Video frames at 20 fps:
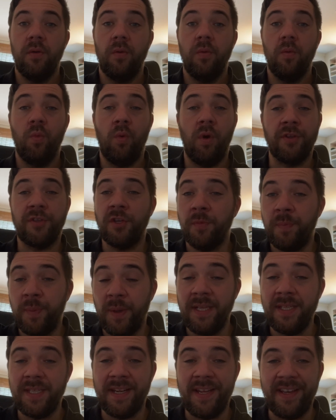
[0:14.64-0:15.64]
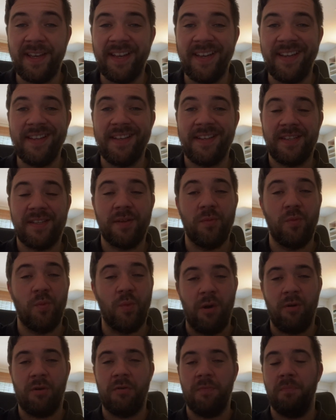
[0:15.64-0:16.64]
What's up, internet geeks?
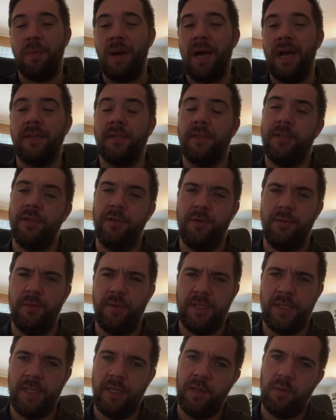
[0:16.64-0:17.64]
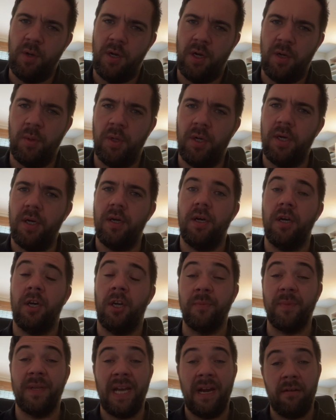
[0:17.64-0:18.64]
Welcome back to SIAOAOA.
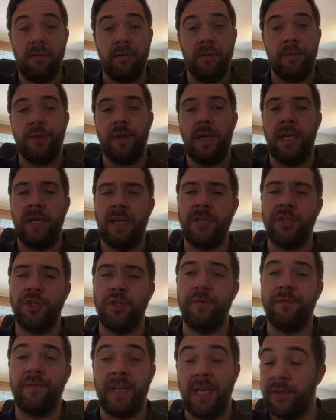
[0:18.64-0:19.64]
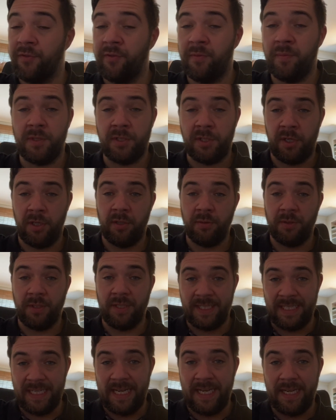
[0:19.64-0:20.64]
I'm Gareth, and as you've guessed from the title
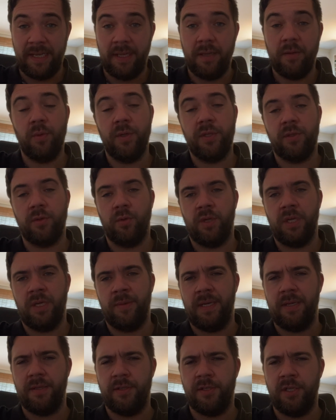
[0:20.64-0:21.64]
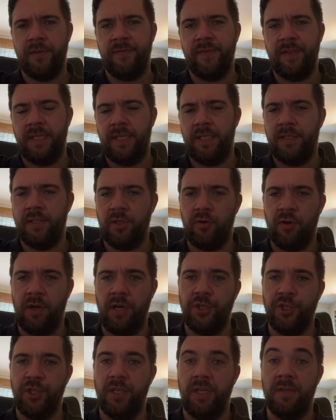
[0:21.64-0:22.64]
today, we're talking about service
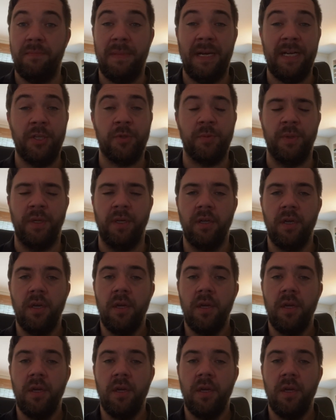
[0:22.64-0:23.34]
integration and management,